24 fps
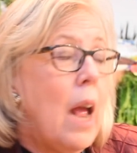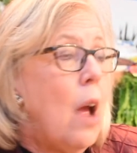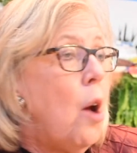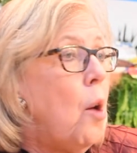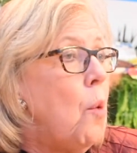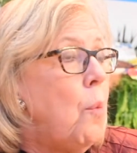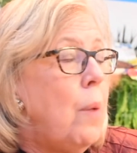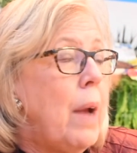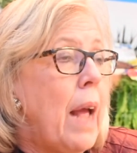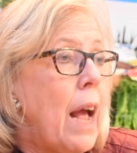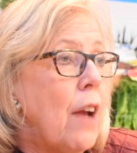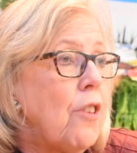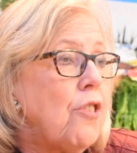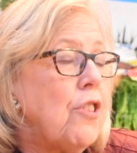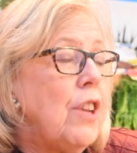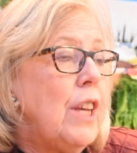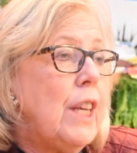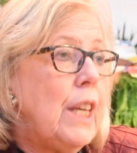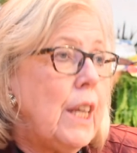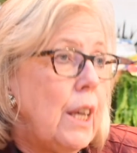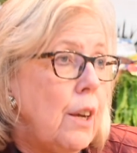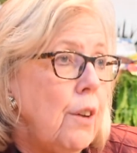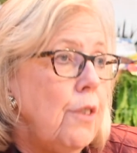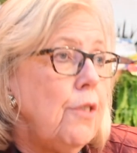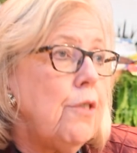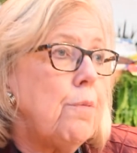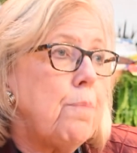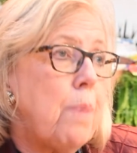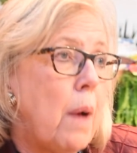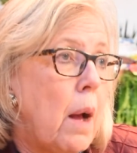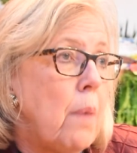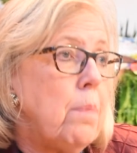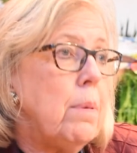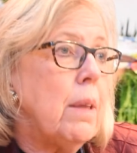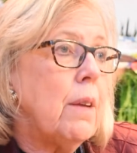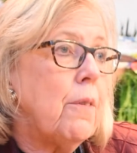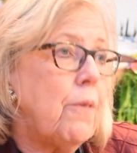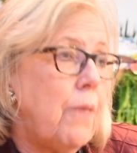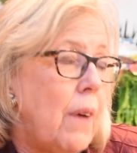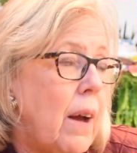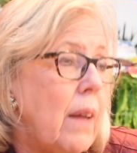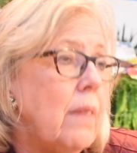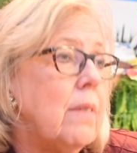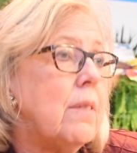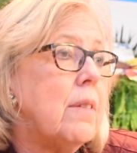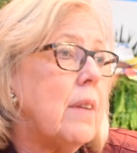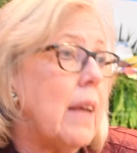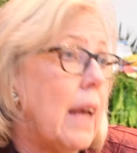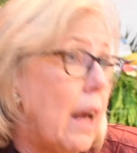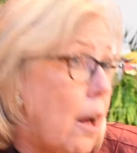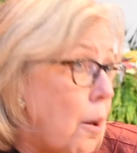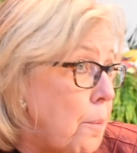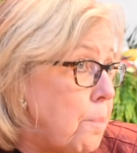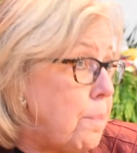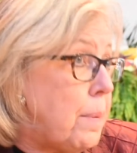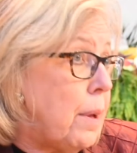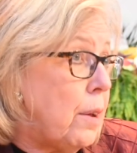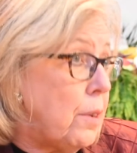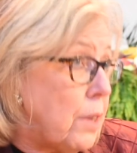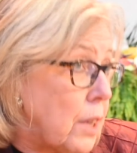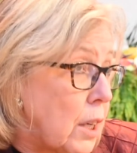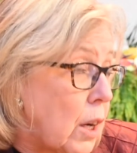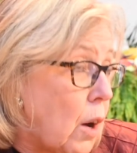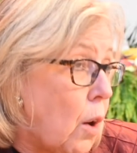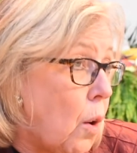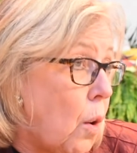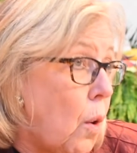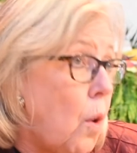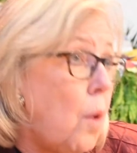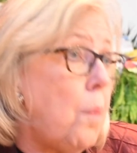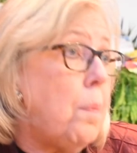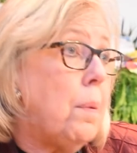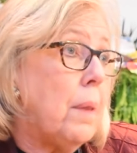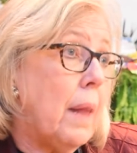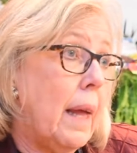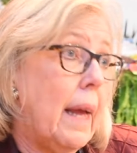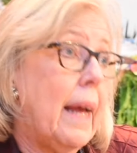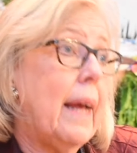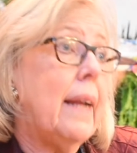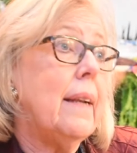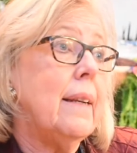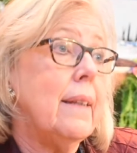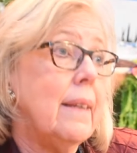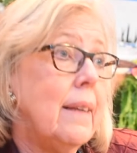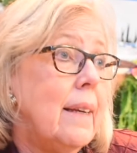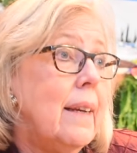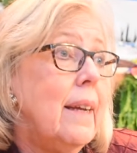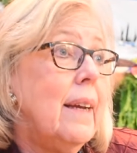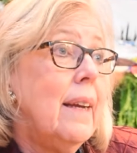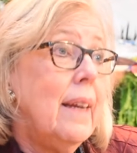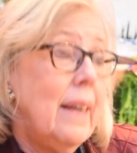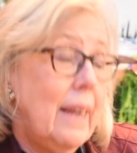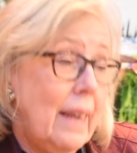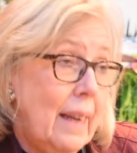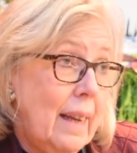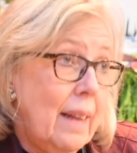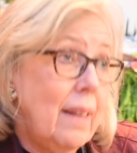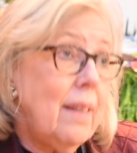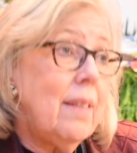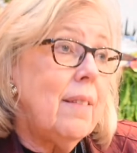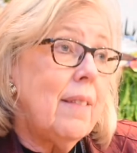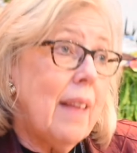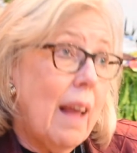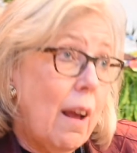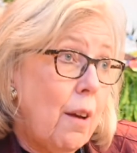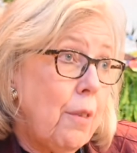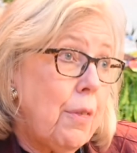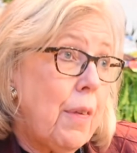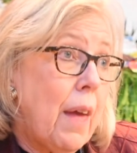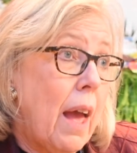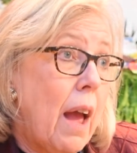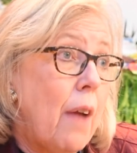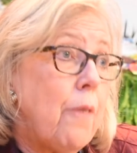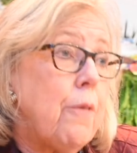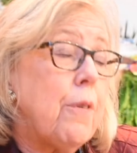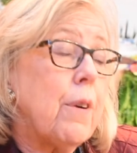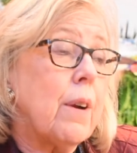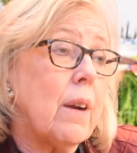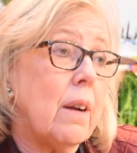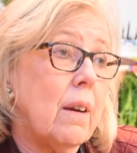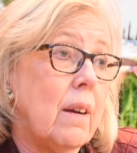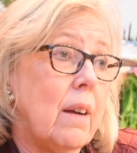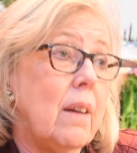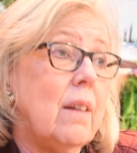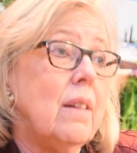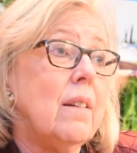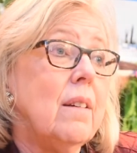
We actually used public funds to help build a coal plant in South Africa